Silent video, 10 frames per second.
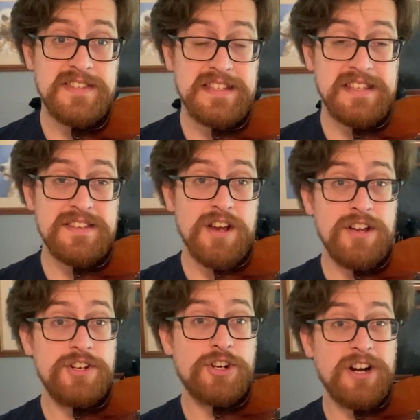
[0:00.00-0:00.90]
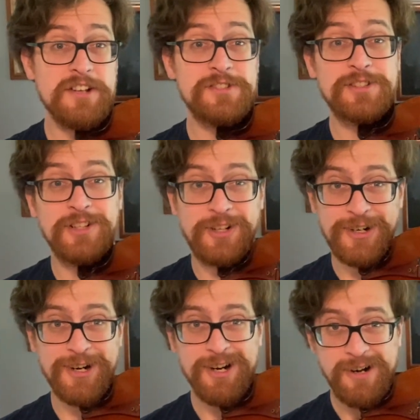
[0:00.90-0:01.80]
this is under a
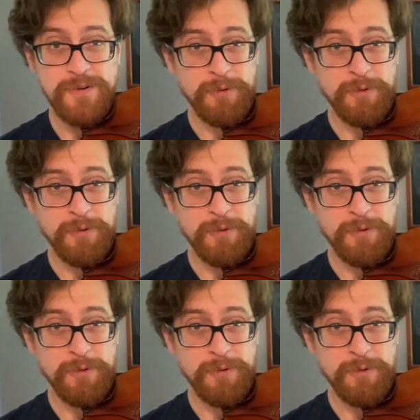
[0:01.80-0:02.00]
slur,